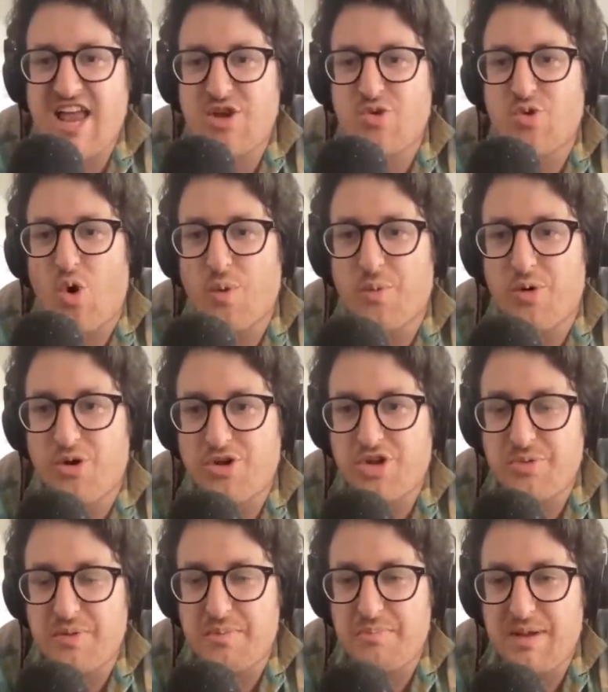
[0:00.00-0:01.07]
a normal
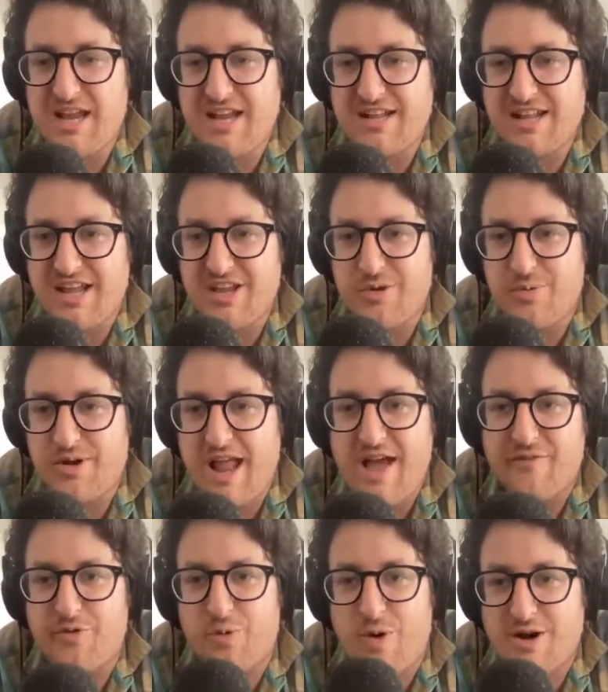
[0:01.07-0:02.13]
human being that you would
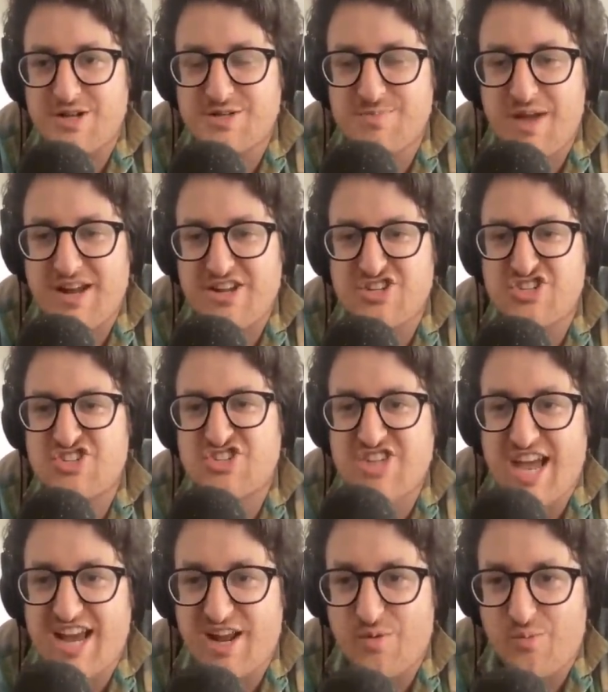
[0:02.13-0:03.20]
ever want to spend a
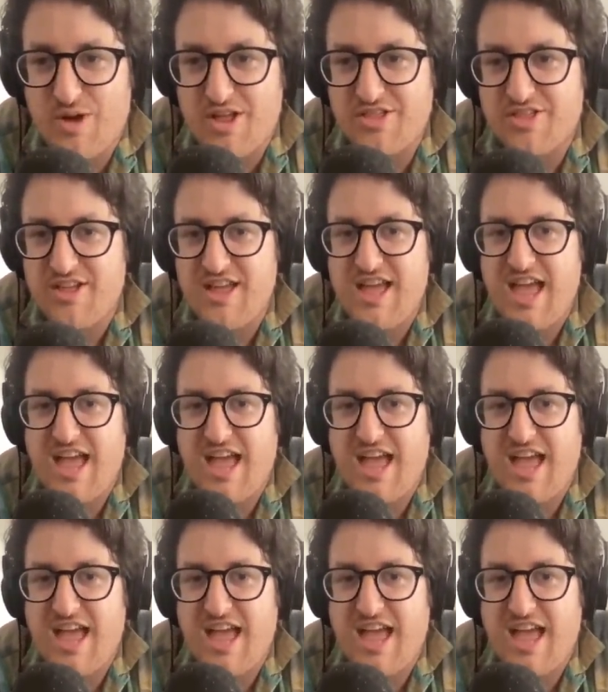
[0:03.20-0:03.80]
second with